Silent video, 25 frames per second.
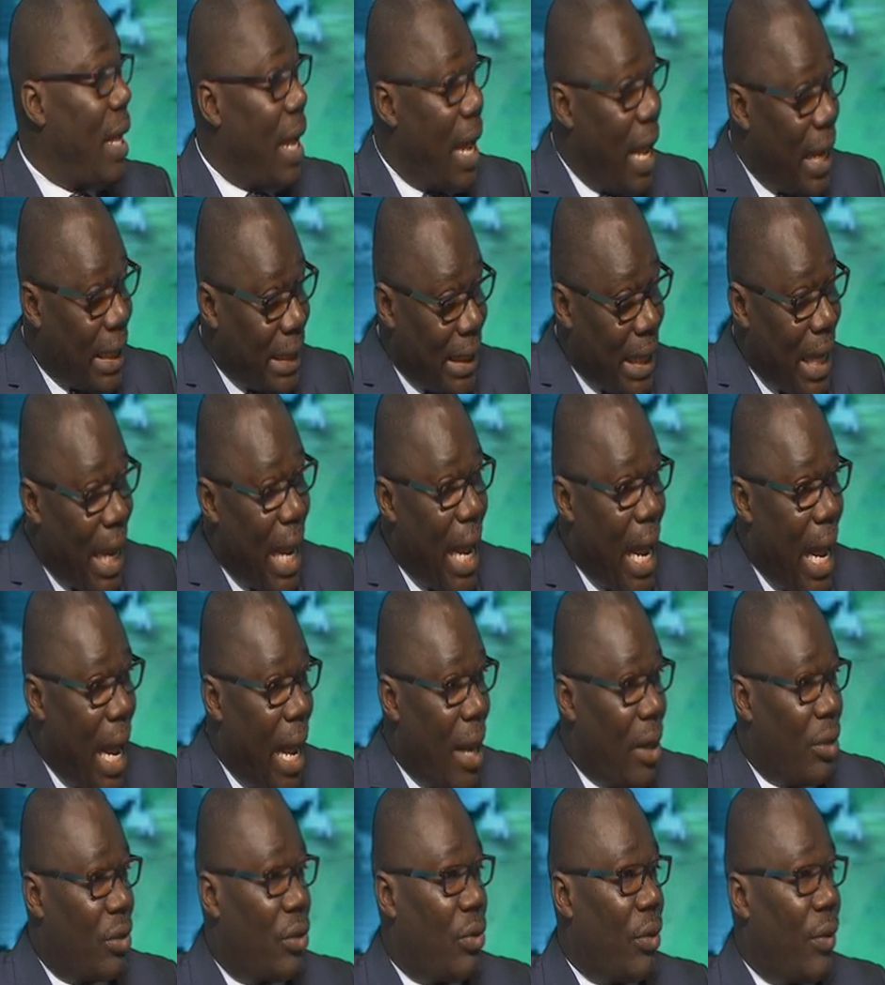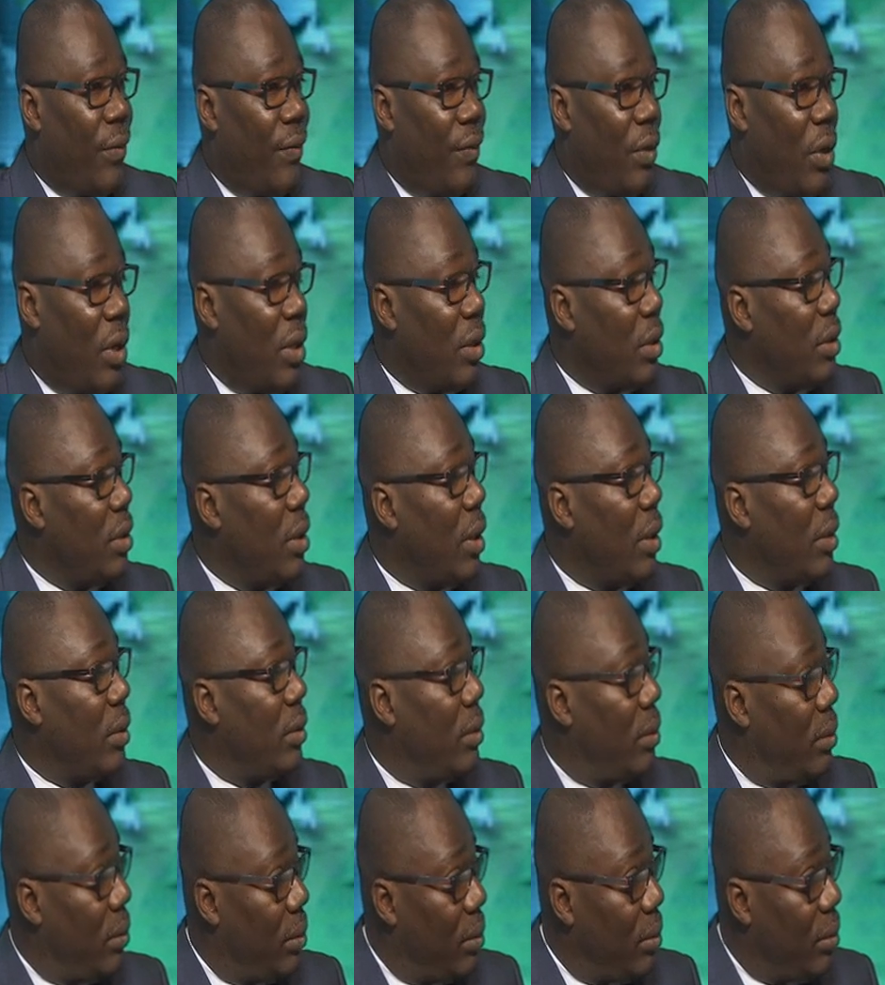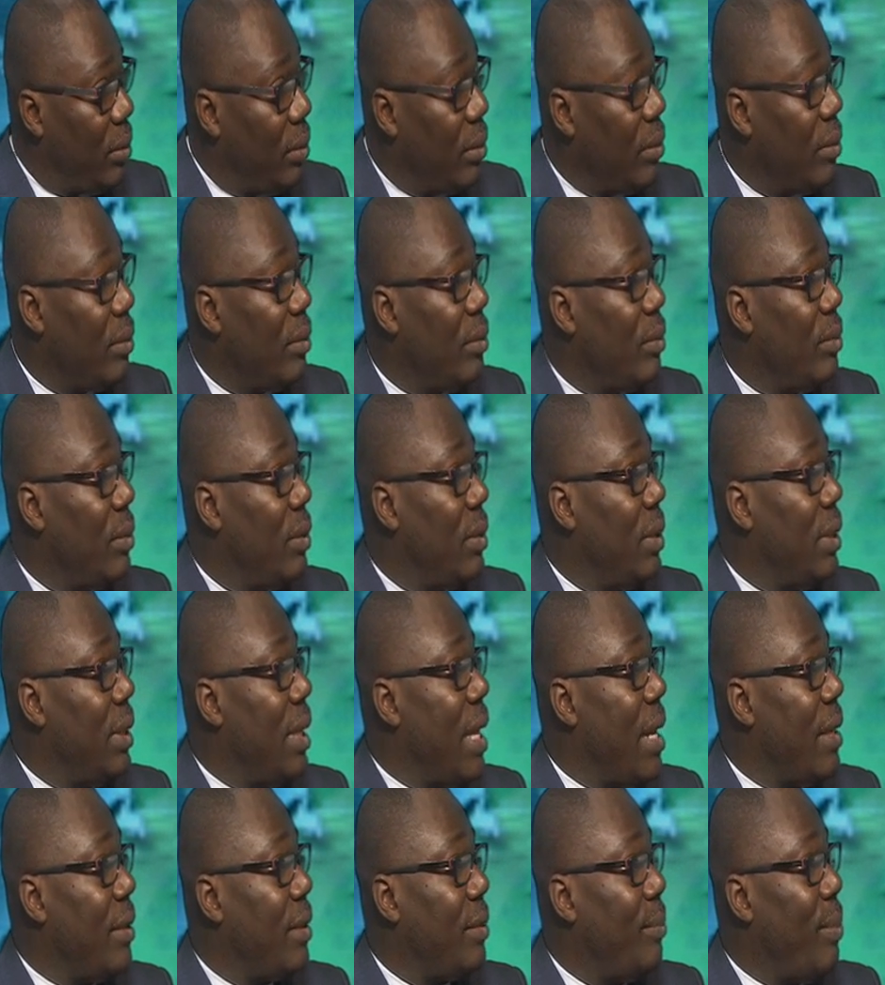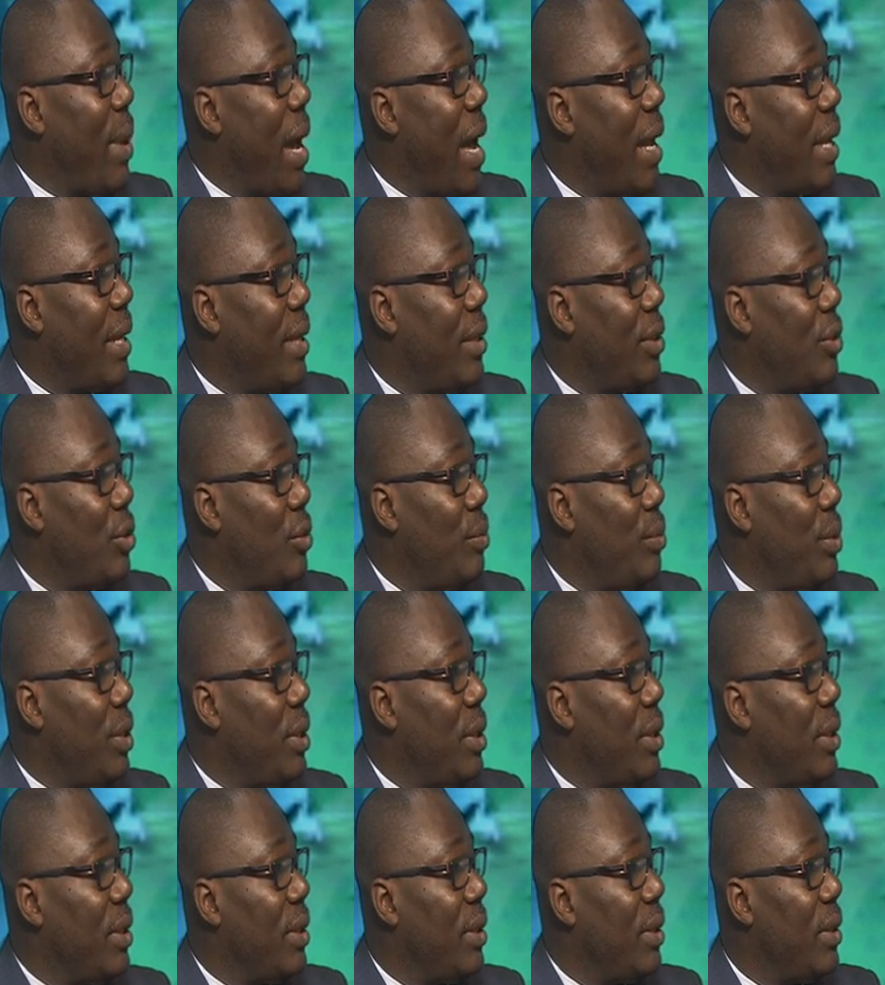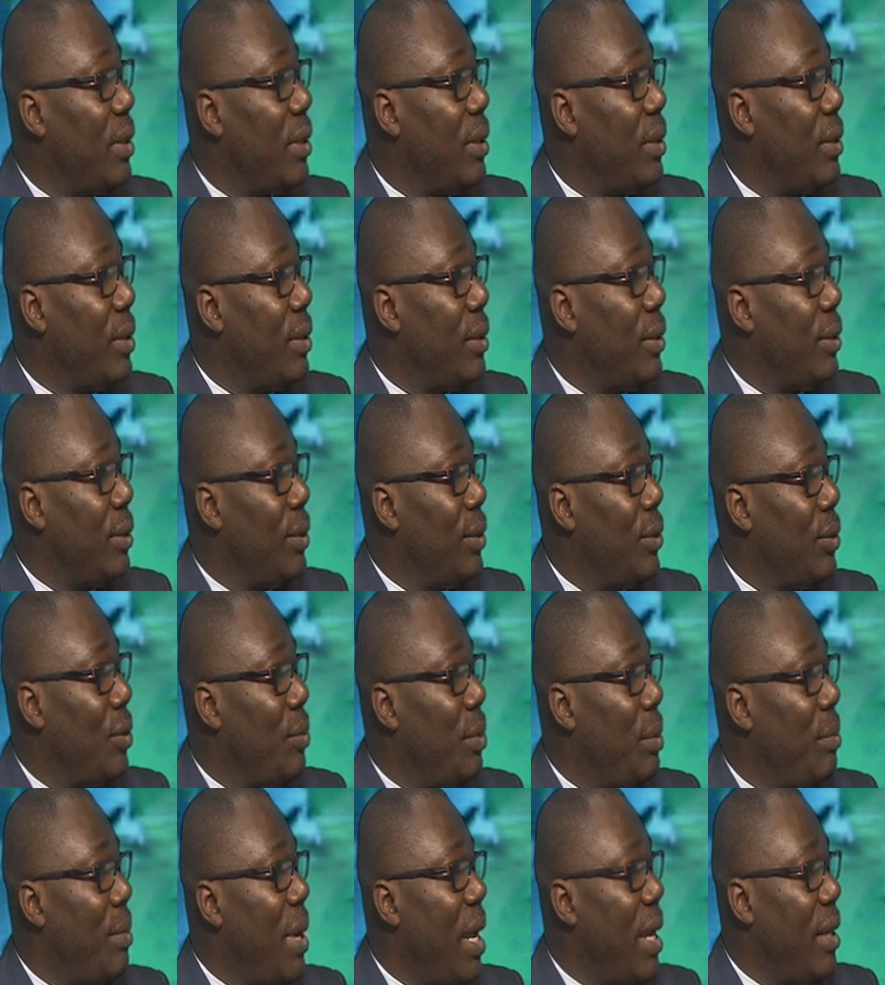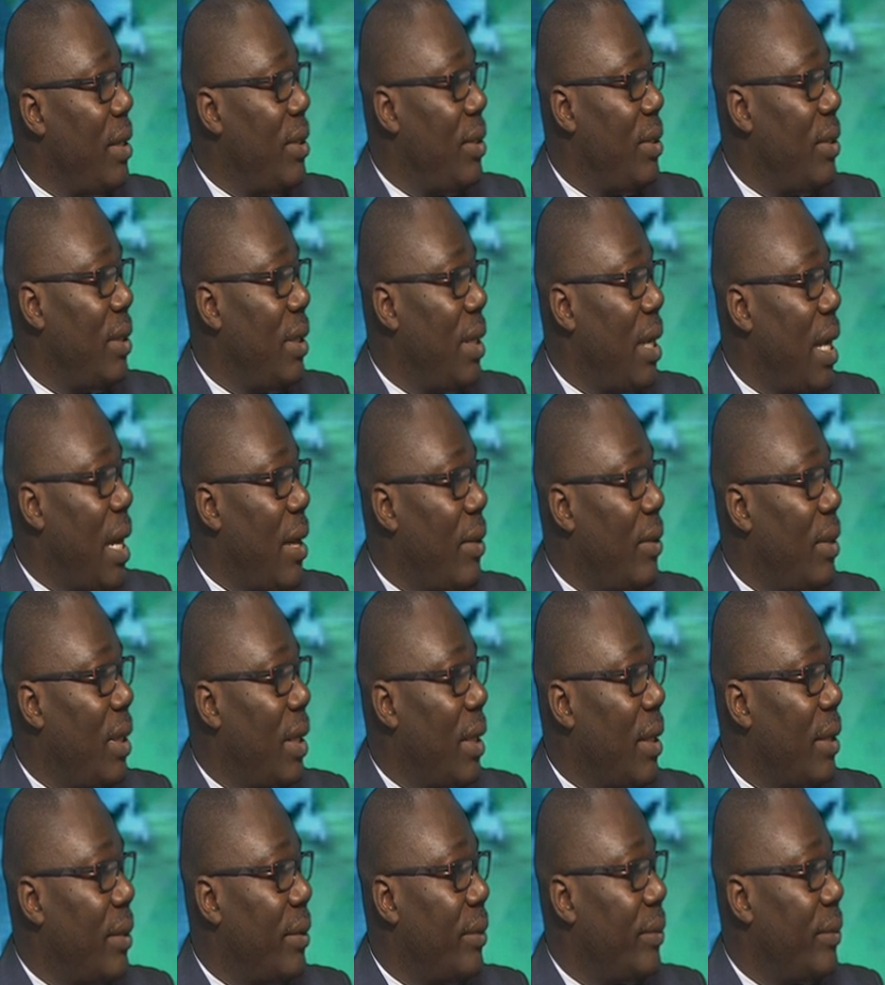And out of London, there is bargain to be, to be made out there.